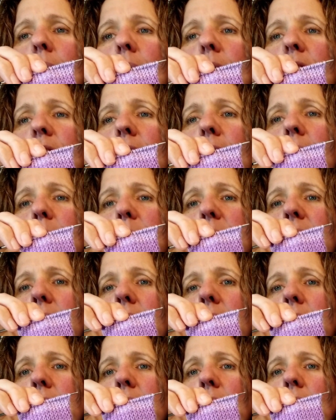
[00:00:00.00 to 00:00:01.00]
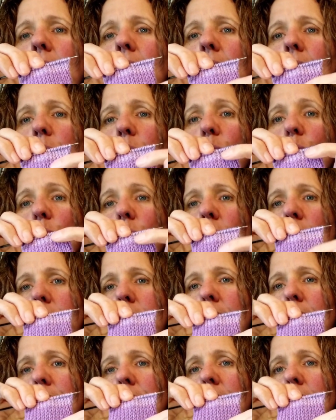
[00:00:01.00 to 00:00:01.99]
flap done on one
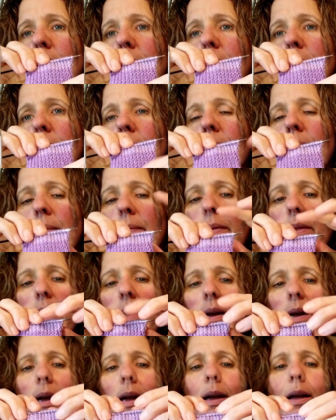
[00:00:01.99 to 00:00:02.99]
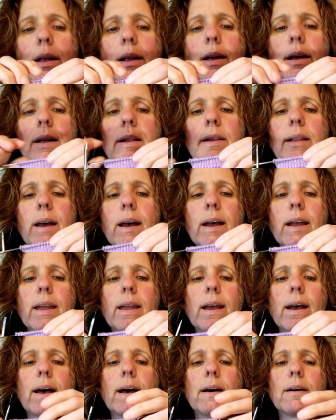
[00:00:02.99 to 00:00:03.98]
of them. And I
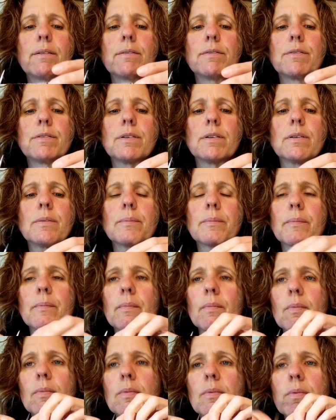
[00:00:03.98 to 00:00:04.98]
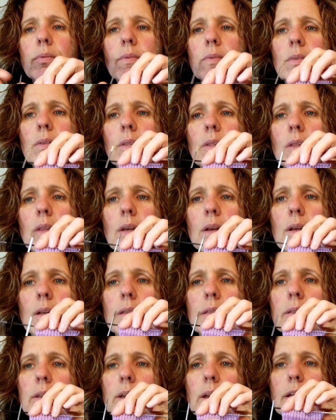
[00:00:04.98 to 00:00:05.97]
have
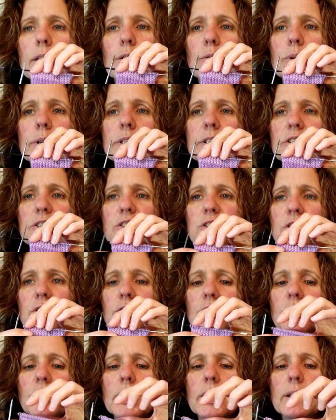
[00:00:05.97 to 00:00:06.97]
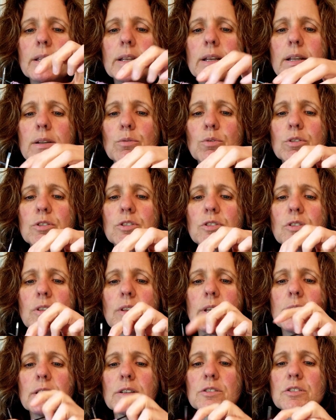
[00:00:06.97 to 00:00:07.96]
the other one to do, and then we'll do the
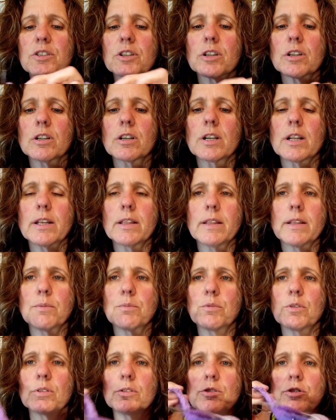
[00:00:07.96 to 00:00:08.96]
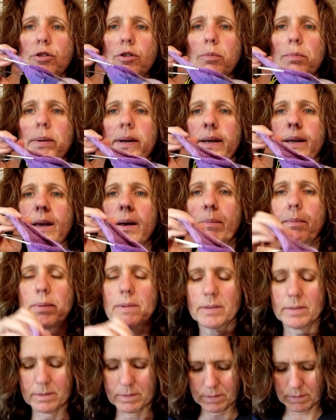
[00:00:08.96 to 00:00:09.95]
heel turn, and then we'll do the pickup
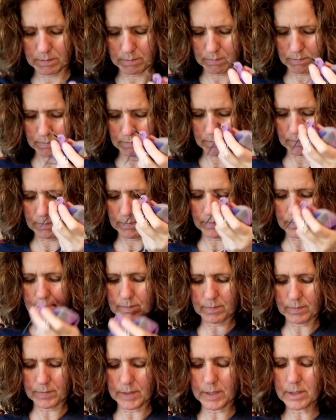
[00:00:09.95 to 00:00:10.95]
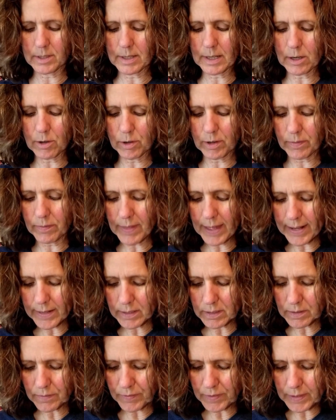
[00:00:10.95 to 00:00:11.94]
and etc. That
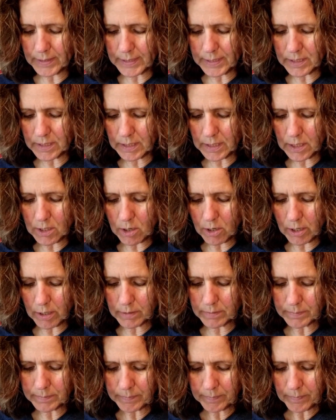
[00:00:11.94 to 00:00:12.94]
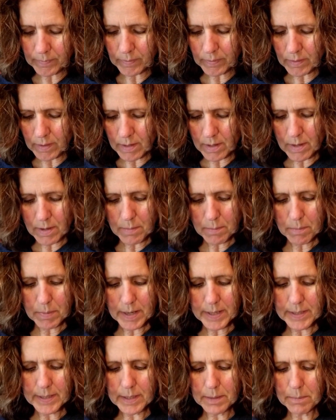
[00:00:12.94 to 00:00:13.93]
is Felicia yarn
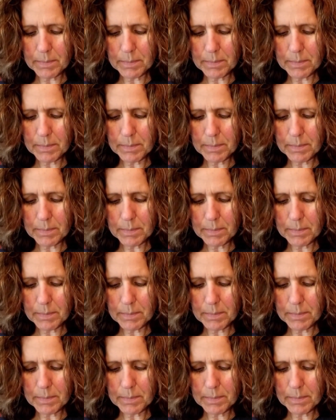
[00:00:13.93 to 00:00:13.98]
by Knit